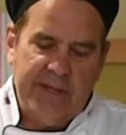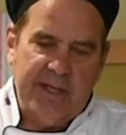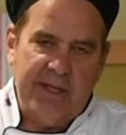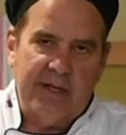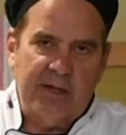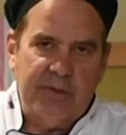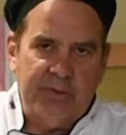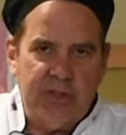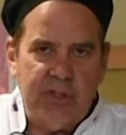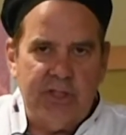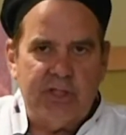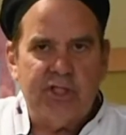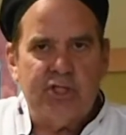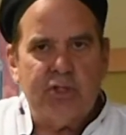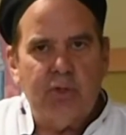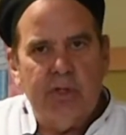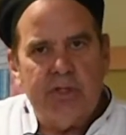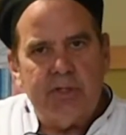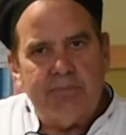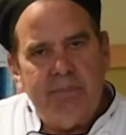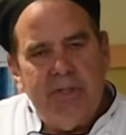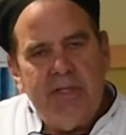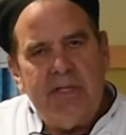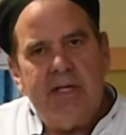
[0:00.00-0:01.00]
It'll just so
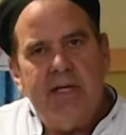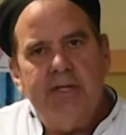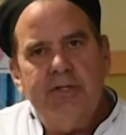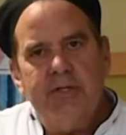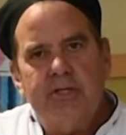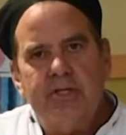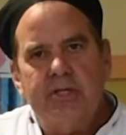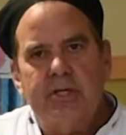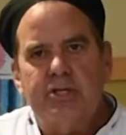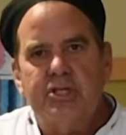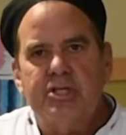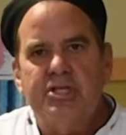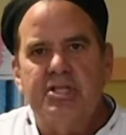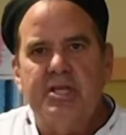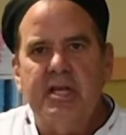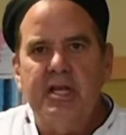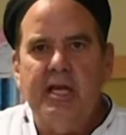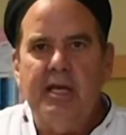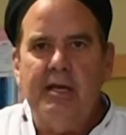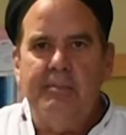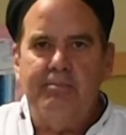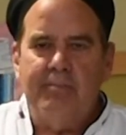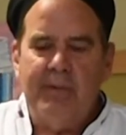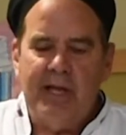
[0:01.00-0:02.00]
it begins to
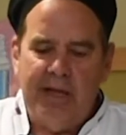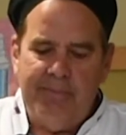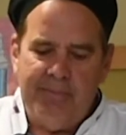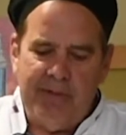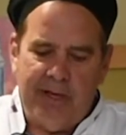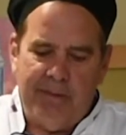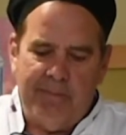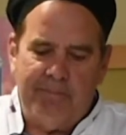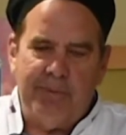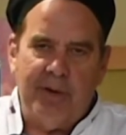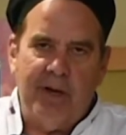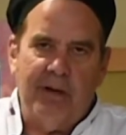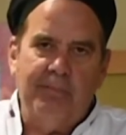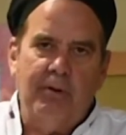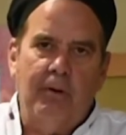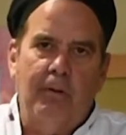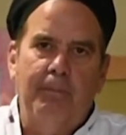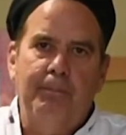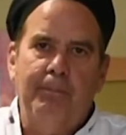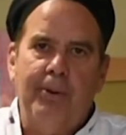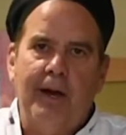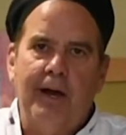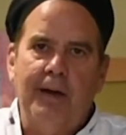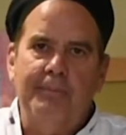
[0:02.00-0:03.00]
steam. Maybe a bubble
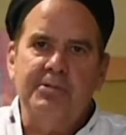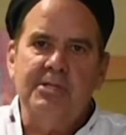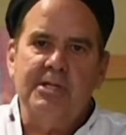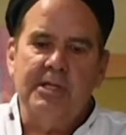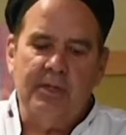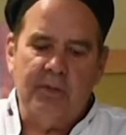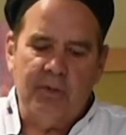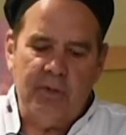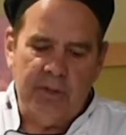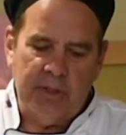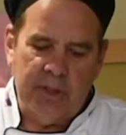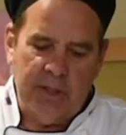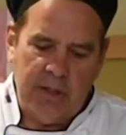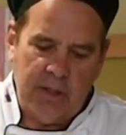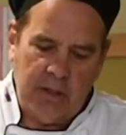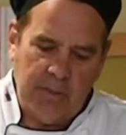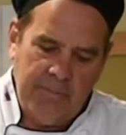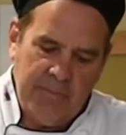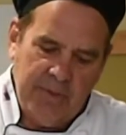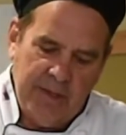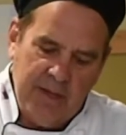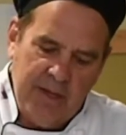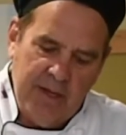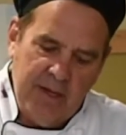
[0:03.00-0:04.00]
pops here and
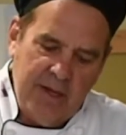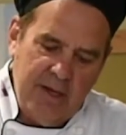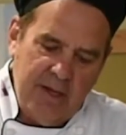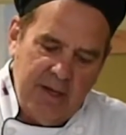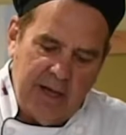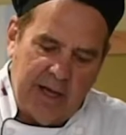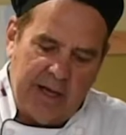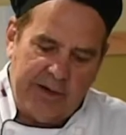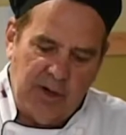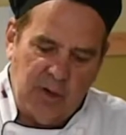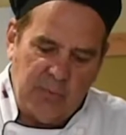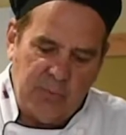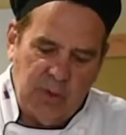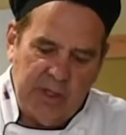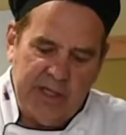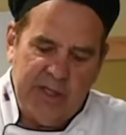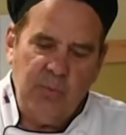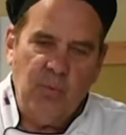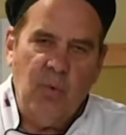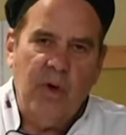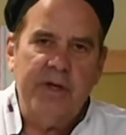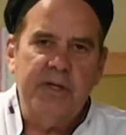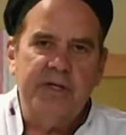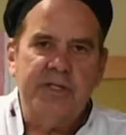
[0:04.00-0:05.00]
there. I don't really
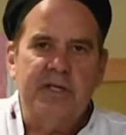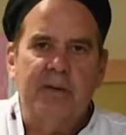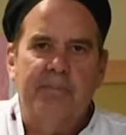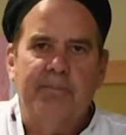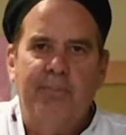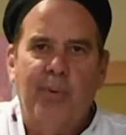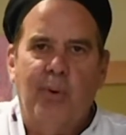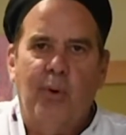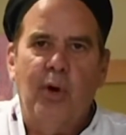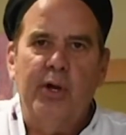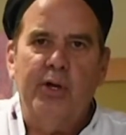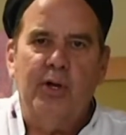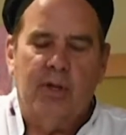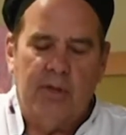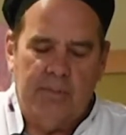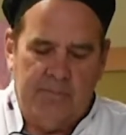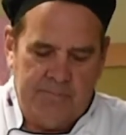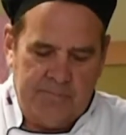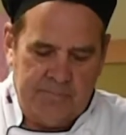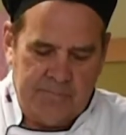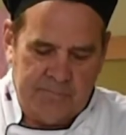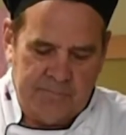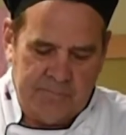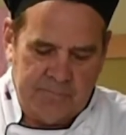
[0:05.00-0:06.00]
want it to boil.
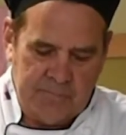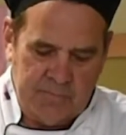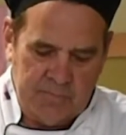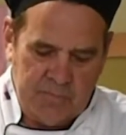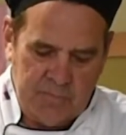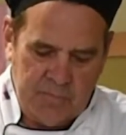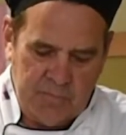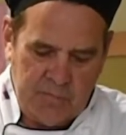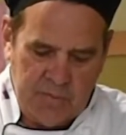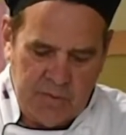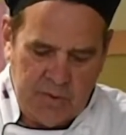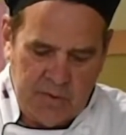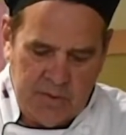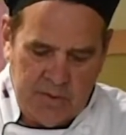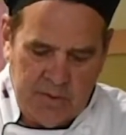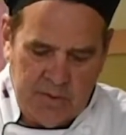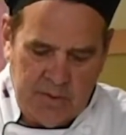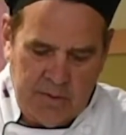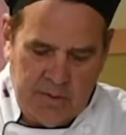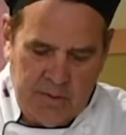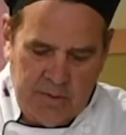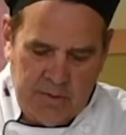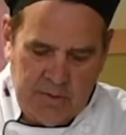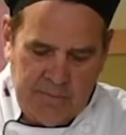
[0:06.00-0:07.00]

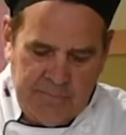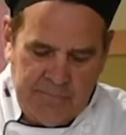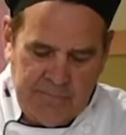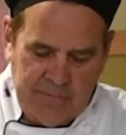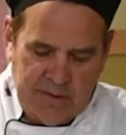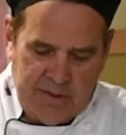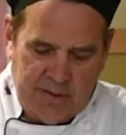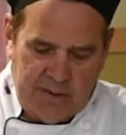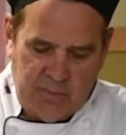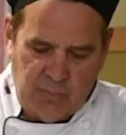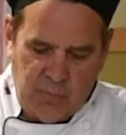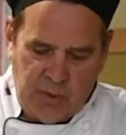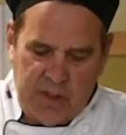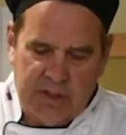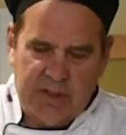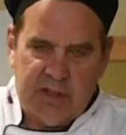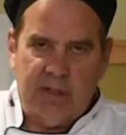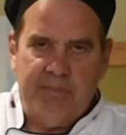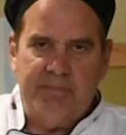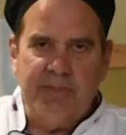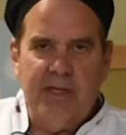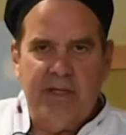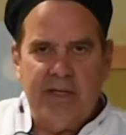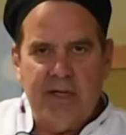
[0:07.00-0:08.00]
I want it
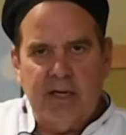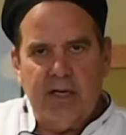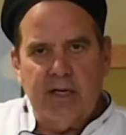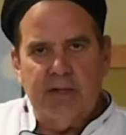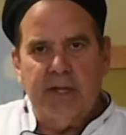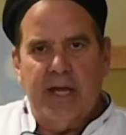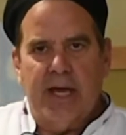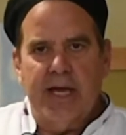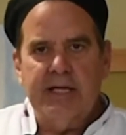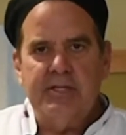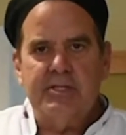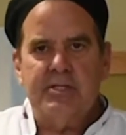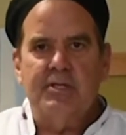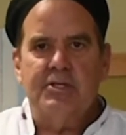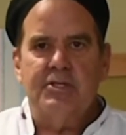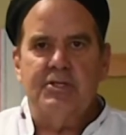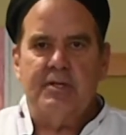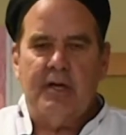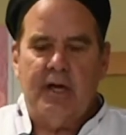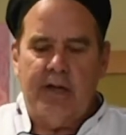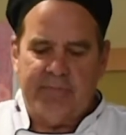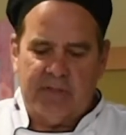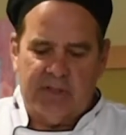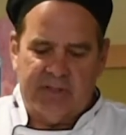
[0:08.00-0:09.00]
to be kind of nice and
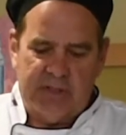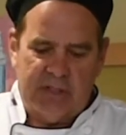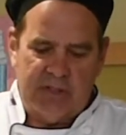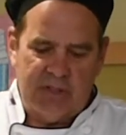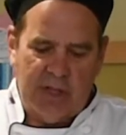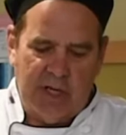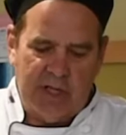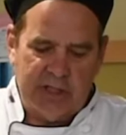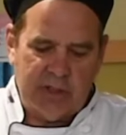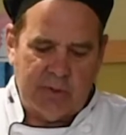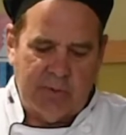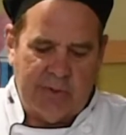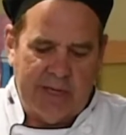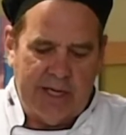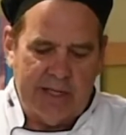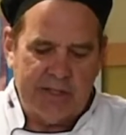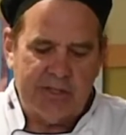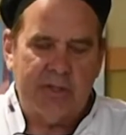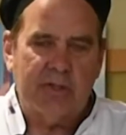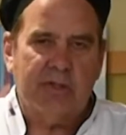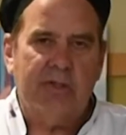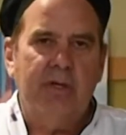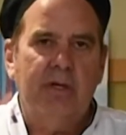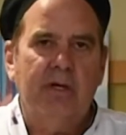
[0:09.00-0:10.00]
soft, because this also has
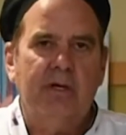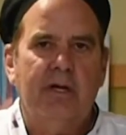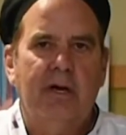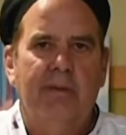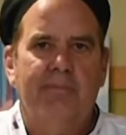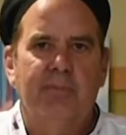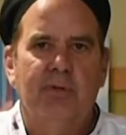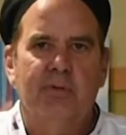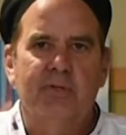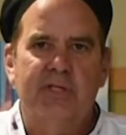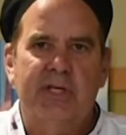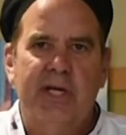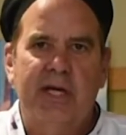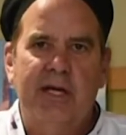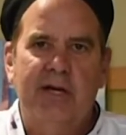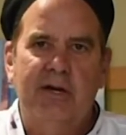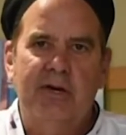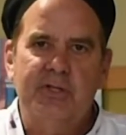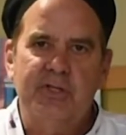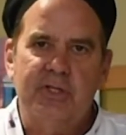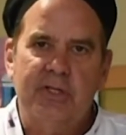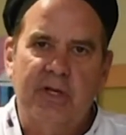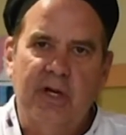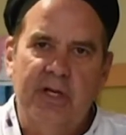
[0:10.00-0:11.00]
to cook up those
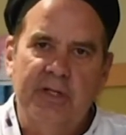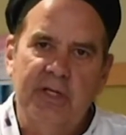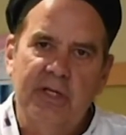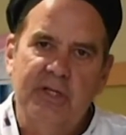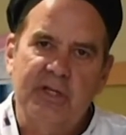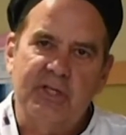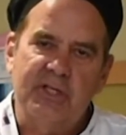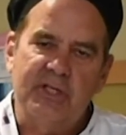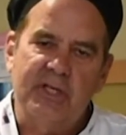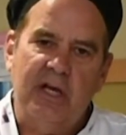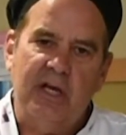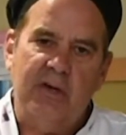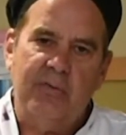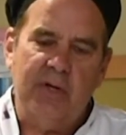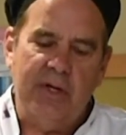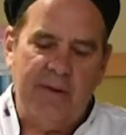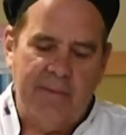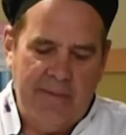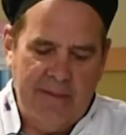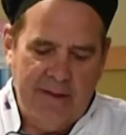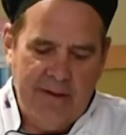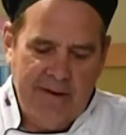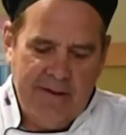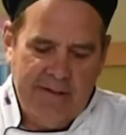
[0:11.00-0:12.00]
carrots and onion and celery,
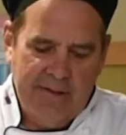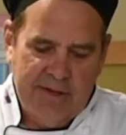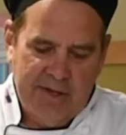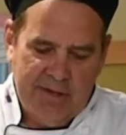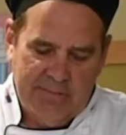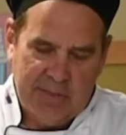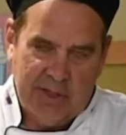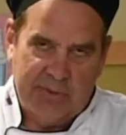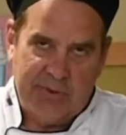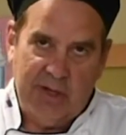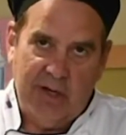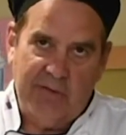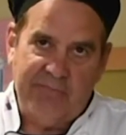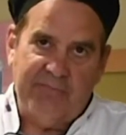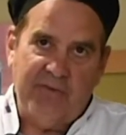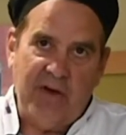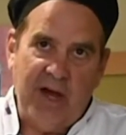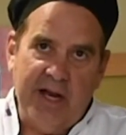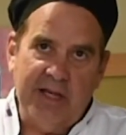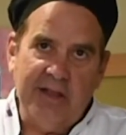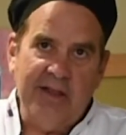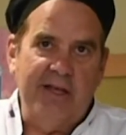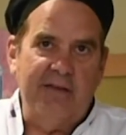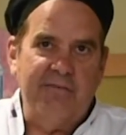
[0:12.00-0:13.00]
but they're
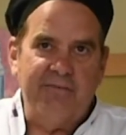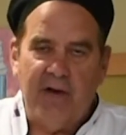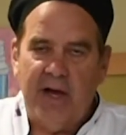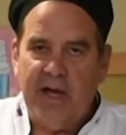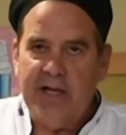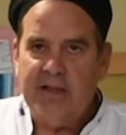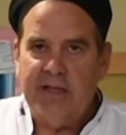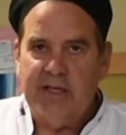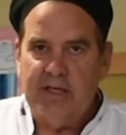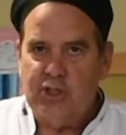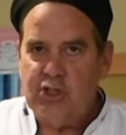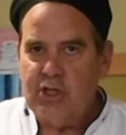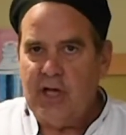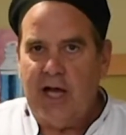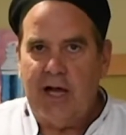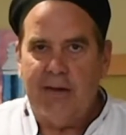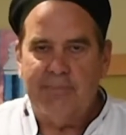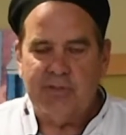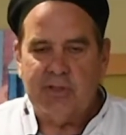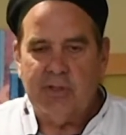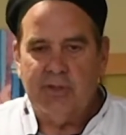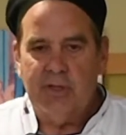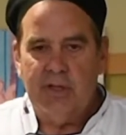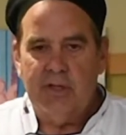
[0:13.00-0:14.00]
finely
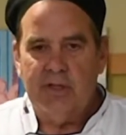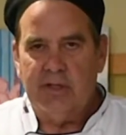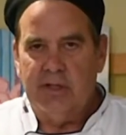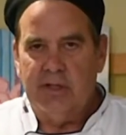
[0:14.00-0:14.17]
chopped, so they're